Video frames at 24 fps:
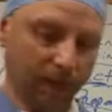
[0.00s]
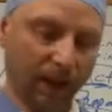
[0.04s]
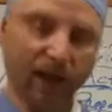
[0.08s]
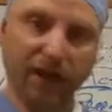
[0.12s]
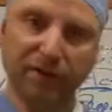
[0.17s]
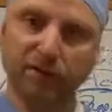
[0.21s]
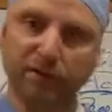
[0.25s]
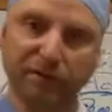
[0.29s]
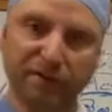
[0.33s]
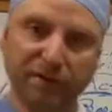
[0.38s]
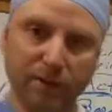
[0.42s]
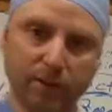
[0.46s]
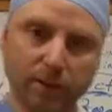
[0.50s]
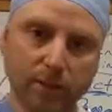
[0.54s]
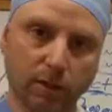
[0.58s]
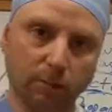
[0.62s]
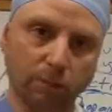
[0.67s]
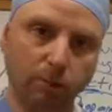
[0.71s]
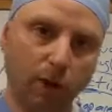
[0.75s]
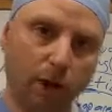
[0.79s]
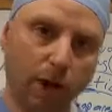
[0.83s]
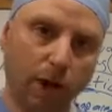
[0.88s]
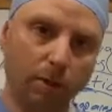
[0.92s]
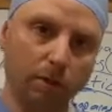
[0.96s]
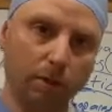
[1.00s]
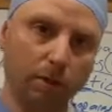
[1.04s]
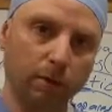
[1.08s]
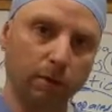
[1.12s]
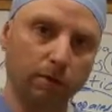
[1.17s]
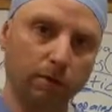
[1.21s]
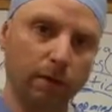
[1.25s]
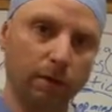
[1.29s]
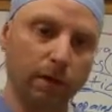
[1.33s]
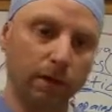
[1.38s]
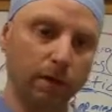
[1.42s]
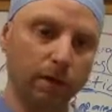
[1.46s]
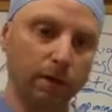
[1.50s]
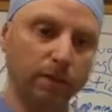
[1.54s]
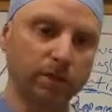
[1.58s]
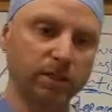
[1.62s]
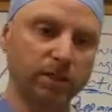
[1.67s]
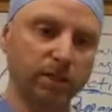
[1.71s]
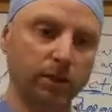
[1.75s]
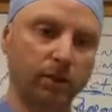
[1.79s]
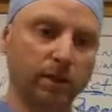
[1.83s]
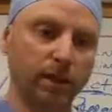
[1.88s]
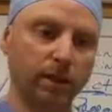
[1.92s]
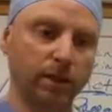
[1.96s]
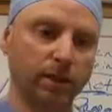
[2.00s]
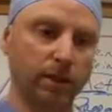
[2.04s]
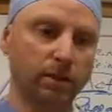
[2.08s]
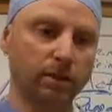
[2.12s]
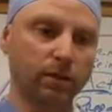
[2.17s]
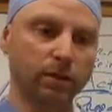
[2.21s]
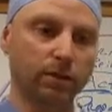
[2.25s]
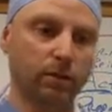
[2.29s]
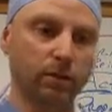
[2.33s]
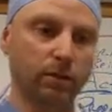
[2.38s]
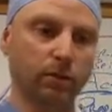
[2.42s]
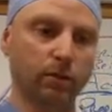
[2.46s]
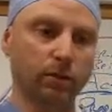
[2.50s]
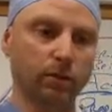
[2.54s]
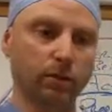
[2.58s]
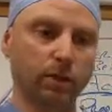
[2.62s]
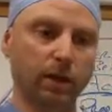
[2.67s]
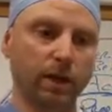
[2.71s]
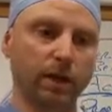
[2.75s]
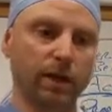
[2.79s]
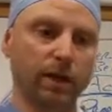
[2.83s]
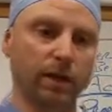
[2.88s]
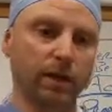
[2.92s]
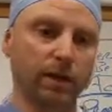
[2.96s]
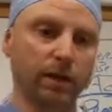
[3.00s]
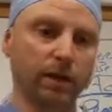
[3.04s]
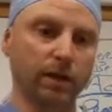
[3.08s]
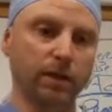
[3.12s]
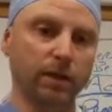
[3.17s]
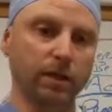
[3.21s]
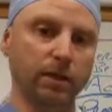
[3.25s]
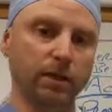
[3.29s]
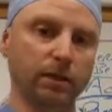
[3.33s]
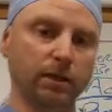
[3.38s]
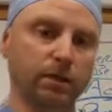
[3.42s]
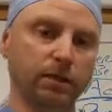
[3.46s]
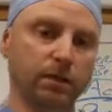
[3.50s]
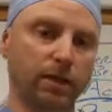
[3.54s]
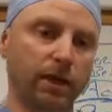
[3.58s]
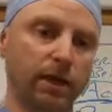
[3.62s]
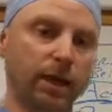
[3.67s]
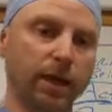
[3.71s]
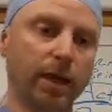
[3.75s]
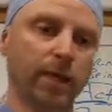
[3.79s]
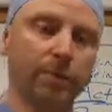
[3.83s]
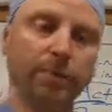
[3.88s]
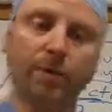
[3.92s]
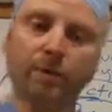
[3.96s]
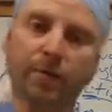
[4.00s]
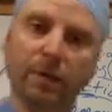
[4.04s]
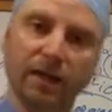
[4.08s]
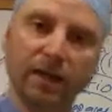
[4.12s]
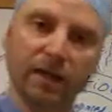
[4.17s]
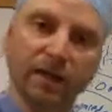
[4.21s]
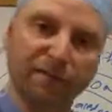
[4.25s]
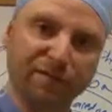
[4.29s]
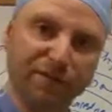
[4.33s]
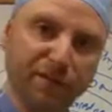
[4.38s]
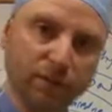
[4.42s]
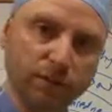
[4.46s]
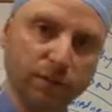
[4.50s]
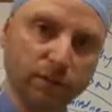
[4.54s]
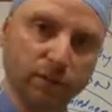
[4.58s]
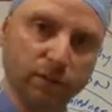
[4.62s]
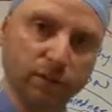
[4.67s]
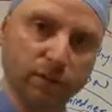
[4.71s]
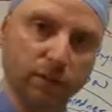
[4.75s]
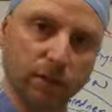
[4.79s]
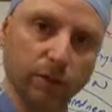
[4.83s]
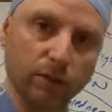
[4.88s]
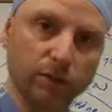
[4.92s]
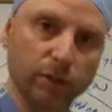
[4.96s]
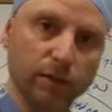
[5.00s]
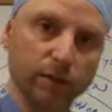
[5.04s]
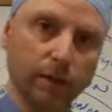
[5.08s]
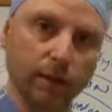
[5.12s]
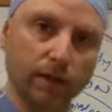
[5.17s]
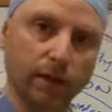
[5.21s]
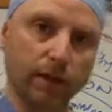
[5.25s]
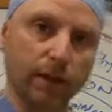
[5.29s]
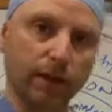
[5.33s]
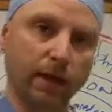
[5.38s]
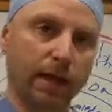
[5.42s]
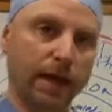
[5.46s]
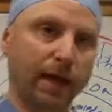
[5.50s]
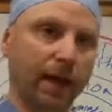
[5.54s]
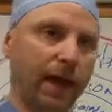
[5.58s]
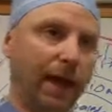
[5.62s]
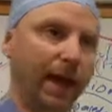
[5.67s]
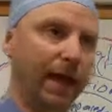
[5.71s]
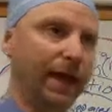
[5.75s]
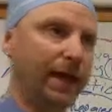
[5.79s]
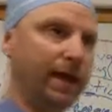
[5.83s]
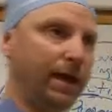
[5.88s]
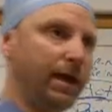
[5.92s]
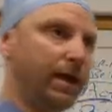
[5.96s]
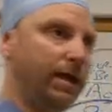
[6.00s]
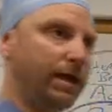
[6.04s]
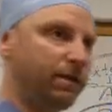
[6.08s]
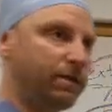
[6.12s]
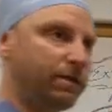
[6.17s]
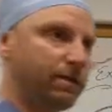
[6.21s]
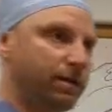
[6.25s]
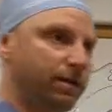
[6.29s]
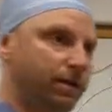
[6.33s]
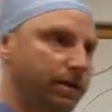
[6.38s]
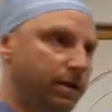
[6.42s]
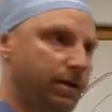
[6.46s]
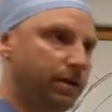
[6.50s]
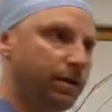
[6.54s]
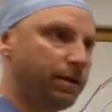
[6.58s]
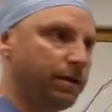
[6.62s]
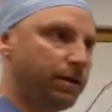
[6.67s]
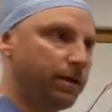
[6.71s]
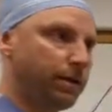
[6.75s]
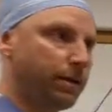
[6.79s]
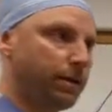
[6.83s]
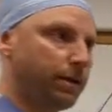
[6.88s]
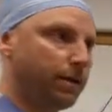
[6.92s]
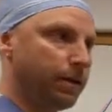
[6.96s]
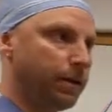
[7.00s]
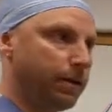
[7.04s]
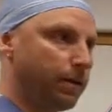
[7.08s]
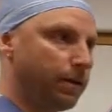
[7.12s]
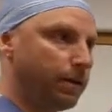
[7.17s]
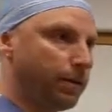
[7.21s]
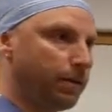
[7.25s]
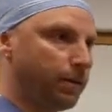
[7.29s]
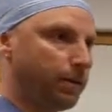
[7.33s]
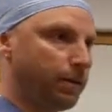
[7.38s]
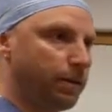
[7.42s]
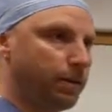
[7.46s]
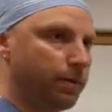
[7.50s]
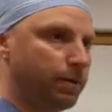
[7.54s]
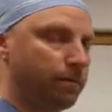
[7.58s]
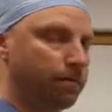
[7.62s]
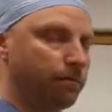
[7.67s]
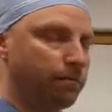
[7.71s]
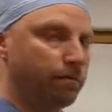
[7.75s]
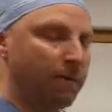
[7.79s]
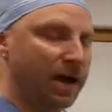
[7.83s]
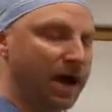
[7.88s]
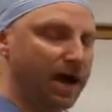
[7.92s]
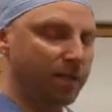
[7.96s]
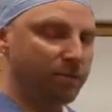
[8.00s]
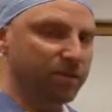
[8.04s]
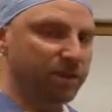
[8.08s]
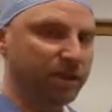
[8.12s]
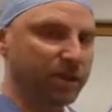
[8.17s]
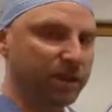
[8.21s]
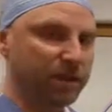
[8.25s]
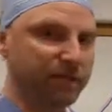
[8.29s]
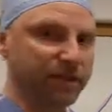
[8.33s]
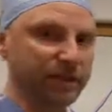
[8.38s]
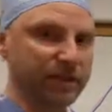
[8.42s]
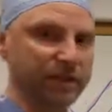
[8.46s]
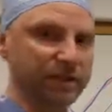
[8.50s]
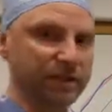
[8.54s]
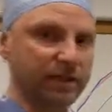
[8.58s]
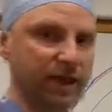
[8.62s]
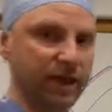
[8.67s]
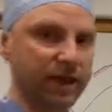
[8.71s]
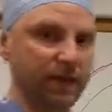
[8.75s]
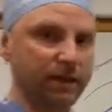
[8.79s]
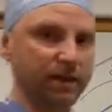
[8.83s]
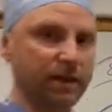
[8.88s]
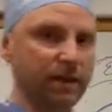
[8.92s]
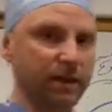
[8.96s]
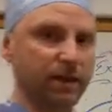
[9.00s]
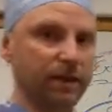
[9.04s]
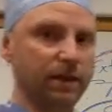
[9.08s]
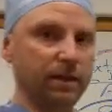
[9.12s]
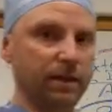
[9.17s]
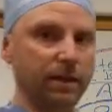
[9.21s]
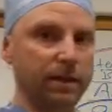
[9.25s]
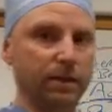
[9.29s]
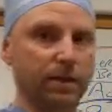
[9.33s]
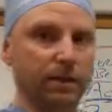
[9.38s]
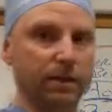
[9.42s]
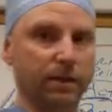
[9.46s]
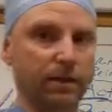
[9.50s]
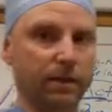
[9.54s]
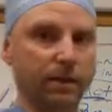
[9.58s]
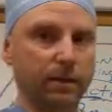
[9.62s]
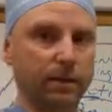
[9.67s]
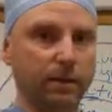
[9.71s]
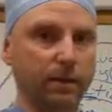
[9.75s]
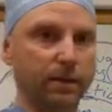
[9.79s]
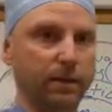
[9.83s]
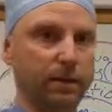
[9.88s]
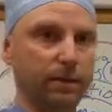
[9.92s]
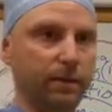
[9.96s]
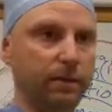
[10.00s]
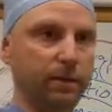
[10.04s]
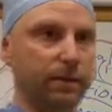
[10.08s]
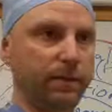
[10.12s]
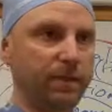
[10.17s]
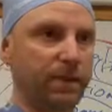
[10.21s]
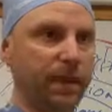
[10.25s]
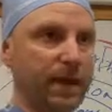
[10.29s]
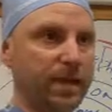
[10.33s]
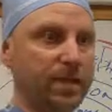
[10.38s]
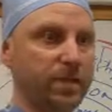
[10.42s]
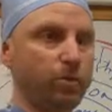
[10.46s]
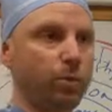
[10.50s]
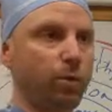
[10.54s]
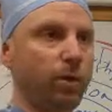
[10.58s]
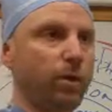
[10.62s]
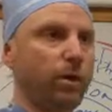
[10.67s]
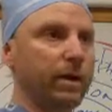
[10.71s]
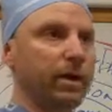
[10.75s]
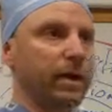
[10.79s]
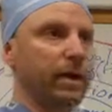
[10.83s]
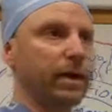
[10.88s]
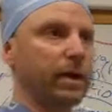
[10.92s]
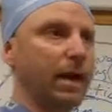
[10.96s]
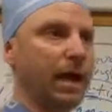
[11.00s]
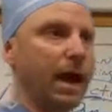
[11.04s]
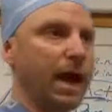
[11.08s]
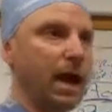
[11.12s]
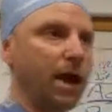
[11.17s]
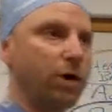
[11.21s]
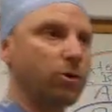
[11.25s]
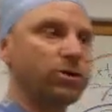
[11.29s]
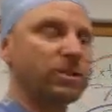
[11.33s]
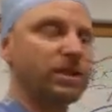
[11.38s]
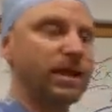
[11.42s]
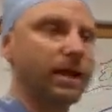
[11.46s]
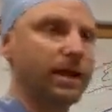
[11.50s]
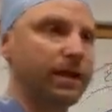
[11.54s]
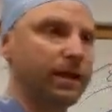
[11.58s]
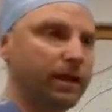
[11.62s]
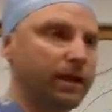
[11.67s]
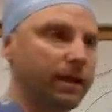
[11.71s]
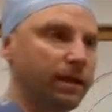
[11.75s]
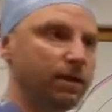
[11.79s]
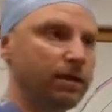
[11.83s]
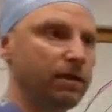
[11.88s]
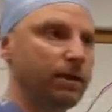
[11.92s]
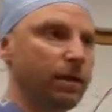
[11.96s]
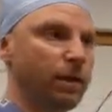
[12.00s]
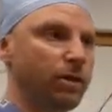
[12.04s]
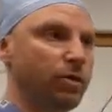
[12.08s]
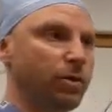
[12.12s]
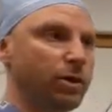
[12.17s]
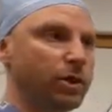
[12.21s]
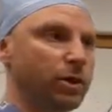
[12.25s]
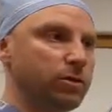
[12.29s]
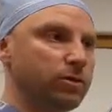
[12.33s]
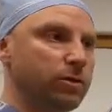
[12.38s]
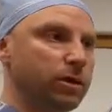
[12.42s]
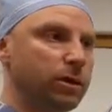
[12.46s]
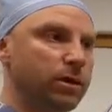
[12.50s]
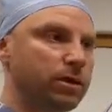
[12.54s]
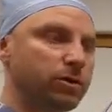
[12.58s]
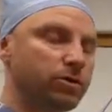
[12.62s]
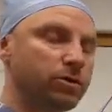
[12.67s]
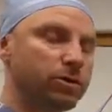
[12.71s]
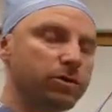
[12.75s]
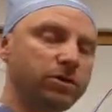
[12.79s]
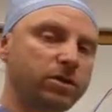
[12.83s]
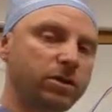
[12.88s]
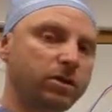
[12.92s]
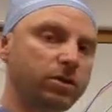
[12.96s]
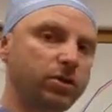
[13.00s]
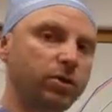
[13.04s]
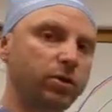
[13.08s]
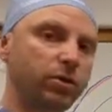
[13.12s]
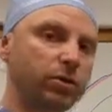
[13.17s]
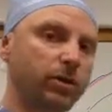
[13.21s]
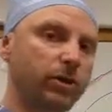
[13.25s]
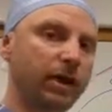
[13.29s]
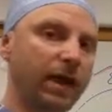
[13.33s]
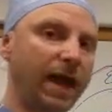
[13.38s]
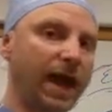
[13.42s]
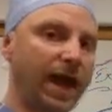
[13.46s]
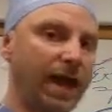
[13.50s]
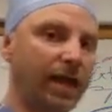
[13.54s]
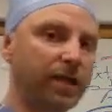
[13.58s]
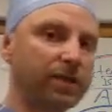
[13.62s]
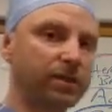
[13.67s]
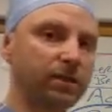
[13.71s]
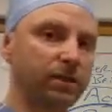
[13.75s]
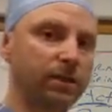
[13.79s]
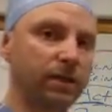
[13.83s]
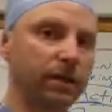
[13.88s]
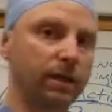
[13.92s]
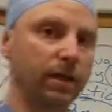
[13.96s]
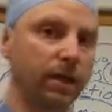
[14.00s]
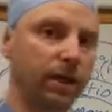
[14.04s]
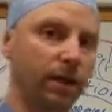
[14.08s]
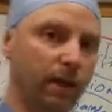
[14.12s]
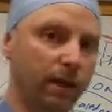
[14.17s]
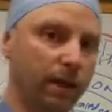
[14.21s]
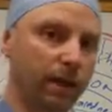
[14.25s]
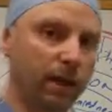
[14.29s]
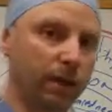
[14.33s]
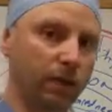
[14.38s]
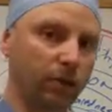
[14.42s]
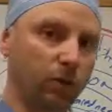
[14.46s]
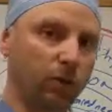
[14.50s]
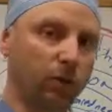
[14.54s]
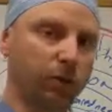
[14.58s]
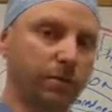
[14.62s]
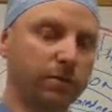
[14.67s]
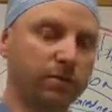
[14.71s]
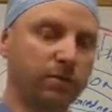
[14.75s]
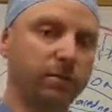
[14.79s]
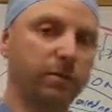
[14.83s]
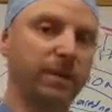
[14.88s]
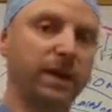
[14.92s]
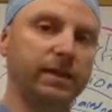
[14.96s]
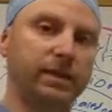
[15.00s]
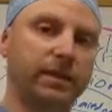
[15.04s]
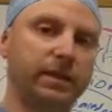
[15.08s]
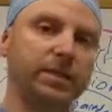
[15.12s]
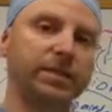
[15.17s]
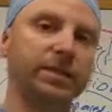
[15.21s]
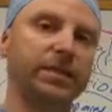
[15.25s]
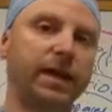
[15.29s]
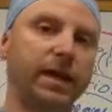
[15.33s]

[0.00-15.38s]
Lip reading: I have a physical problem, so what I need to do is implement a physical solution. And my belief is that that's working outside in, and what you need to do actually in order to make these